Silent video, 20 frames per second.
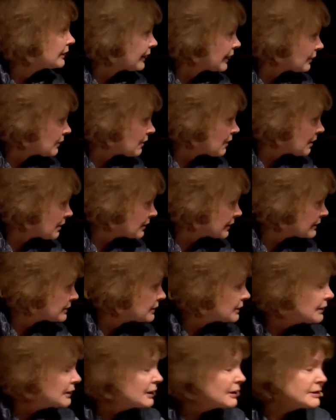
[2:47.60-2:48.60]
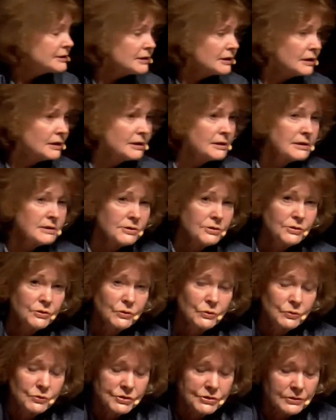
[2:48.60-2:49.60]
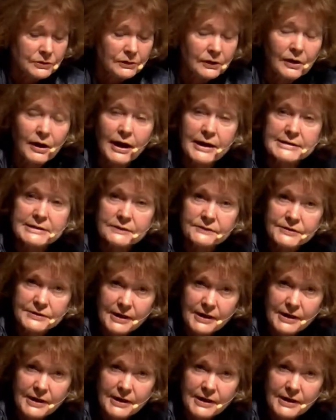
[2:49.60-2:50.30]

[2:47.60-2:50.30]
they call it to, to certain kinds of